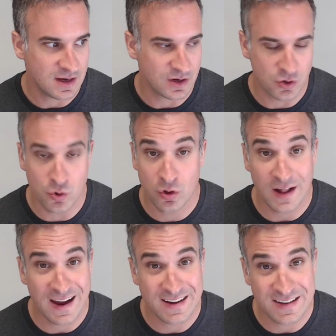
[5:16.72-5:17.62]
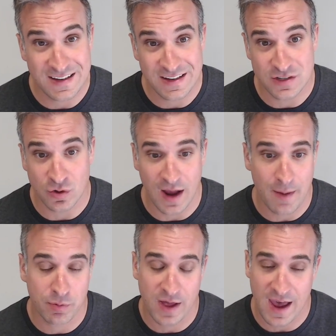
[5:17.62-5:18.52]
Google IDs or
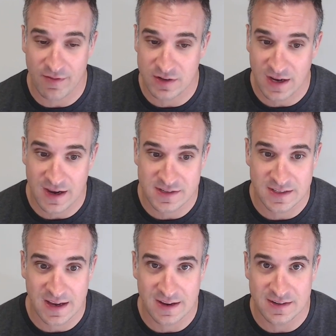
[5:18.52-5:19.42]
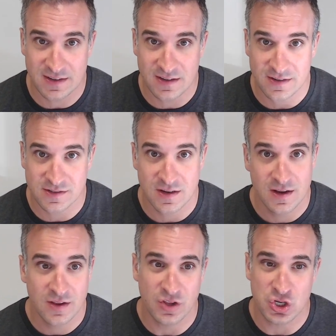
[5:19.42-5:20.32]
Apple advertising IDs,
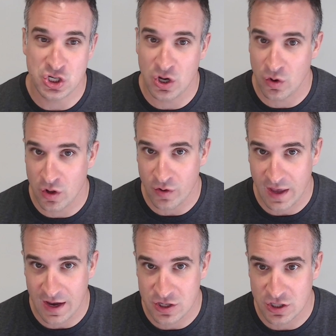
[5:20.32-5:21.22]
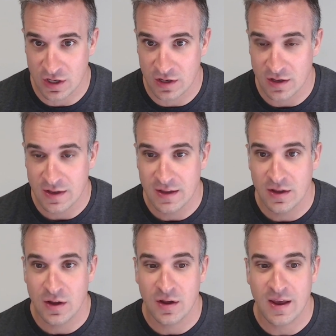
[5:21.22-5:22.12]
the geolocation,
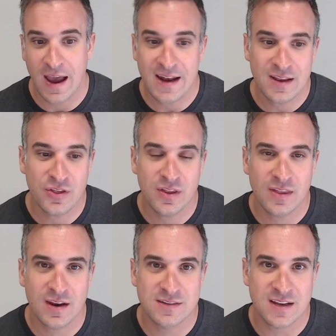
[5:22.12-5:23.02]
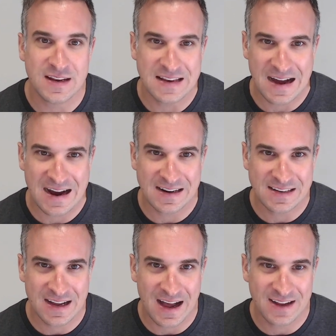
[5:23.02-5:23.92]
anything that is a
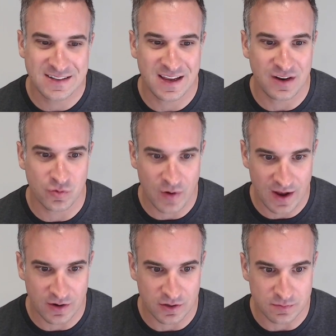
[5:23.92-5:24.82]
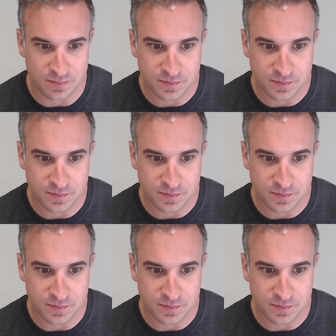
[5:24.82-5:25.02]
non-content record